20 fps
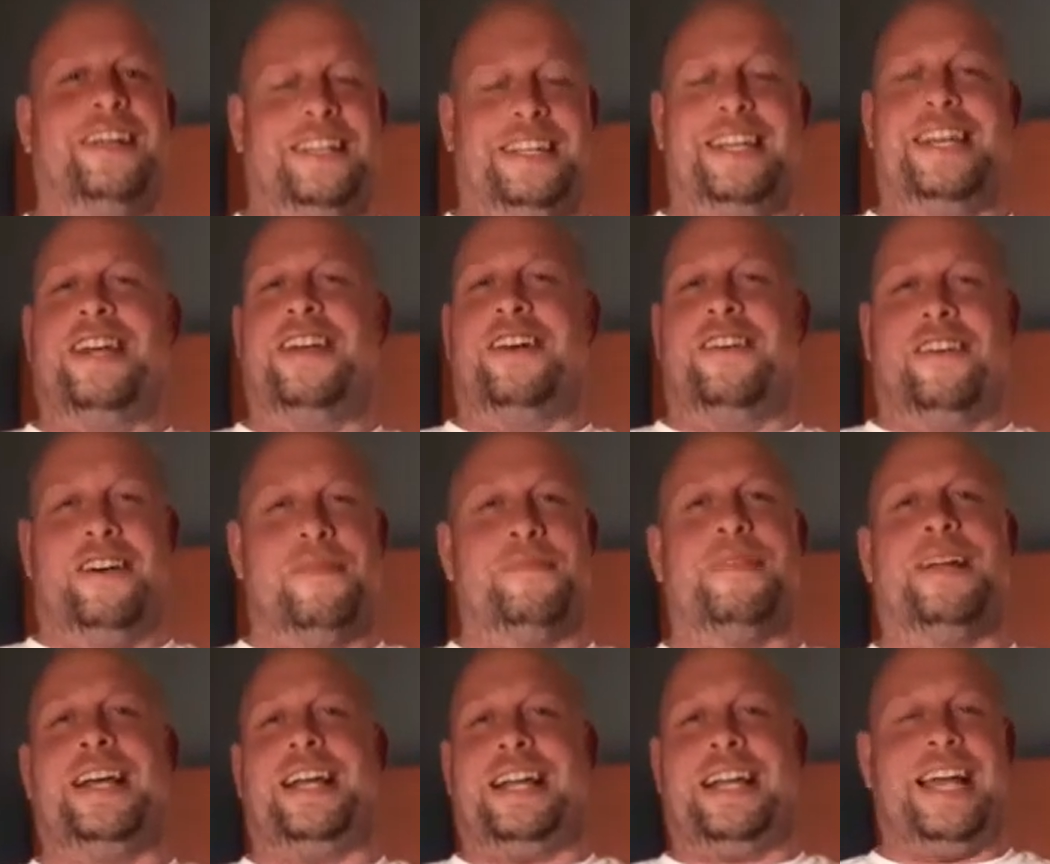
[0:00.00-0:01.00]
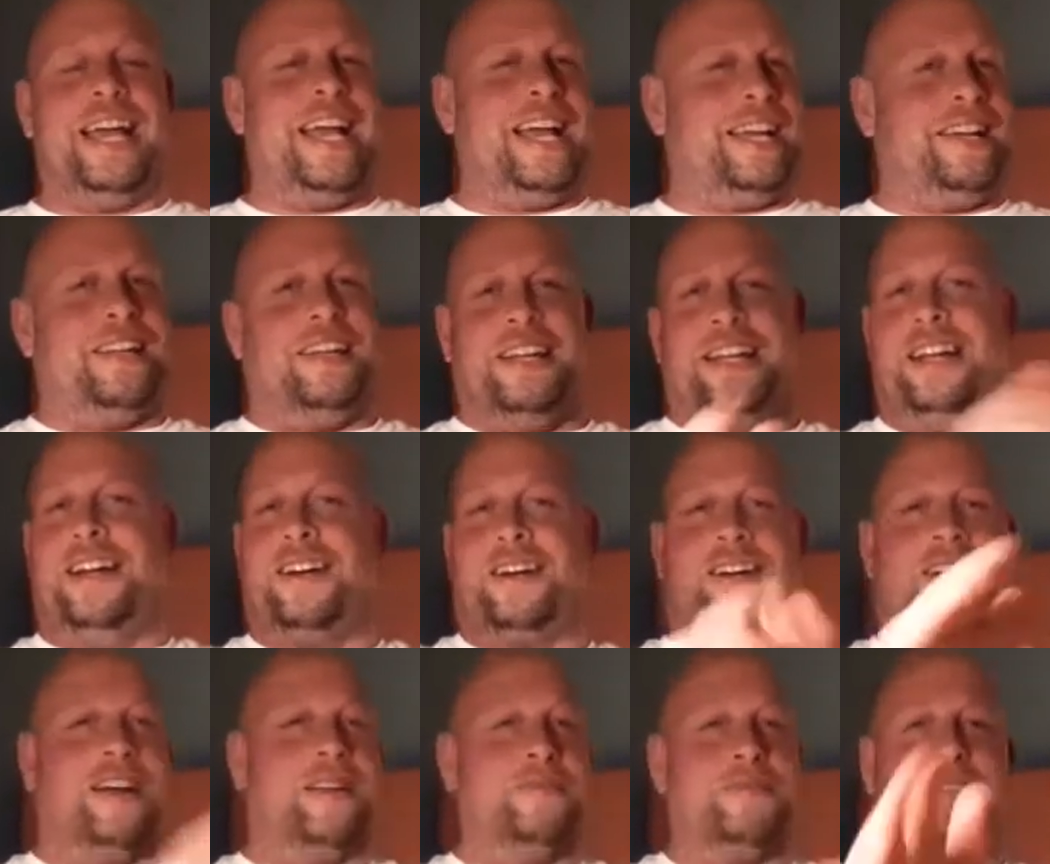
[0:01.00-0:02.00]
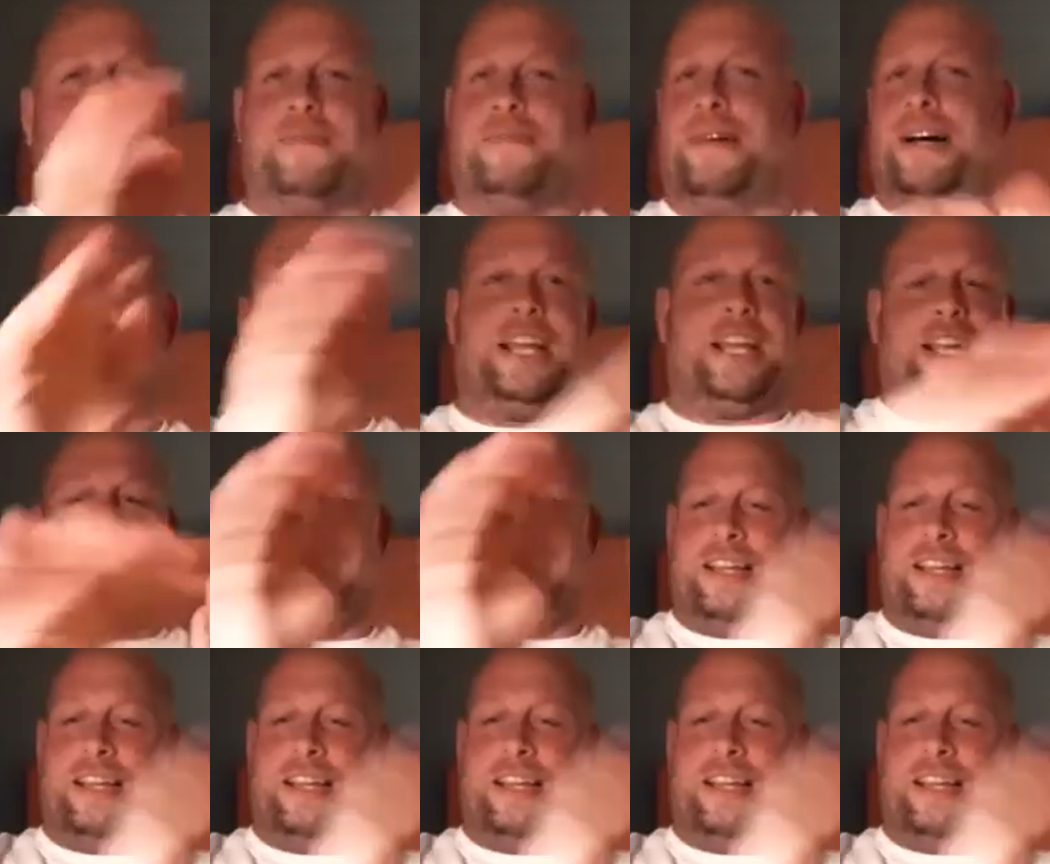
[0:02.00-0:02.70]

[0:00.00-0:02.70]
I'm like, hey, here comes the money.